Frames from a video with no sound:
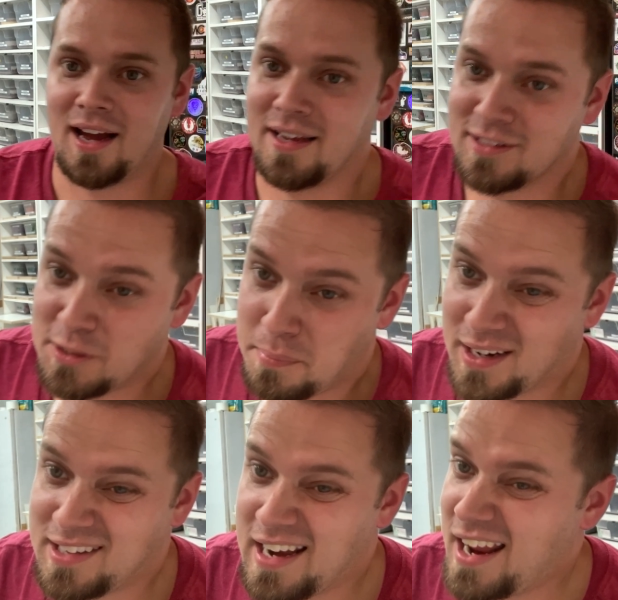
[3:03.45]
I
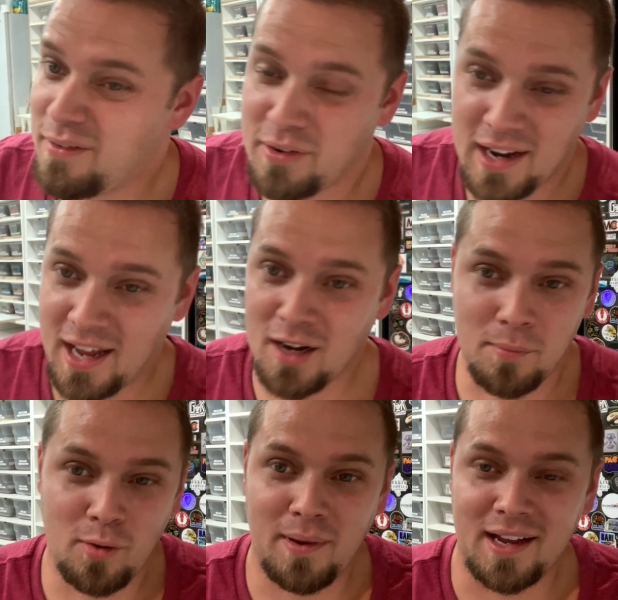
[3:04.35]
inspected every
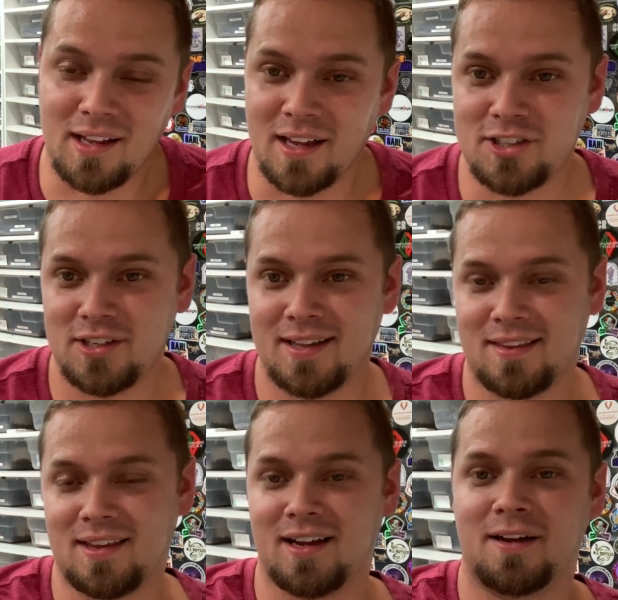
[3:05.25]
animal in my collection
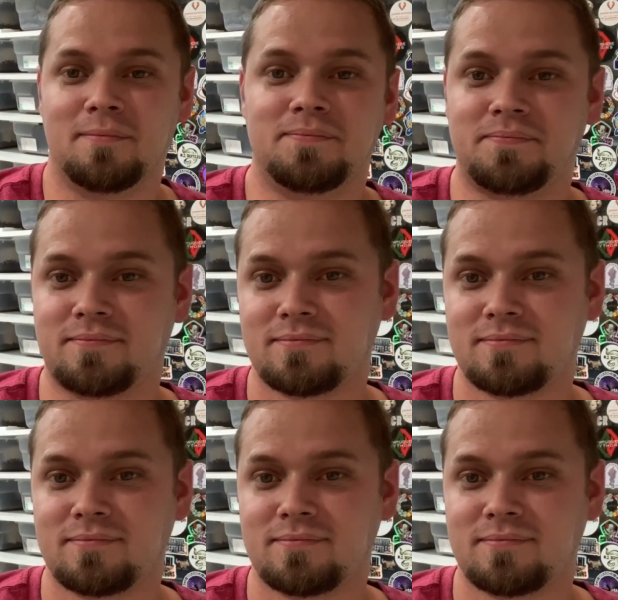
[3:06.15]
at the time.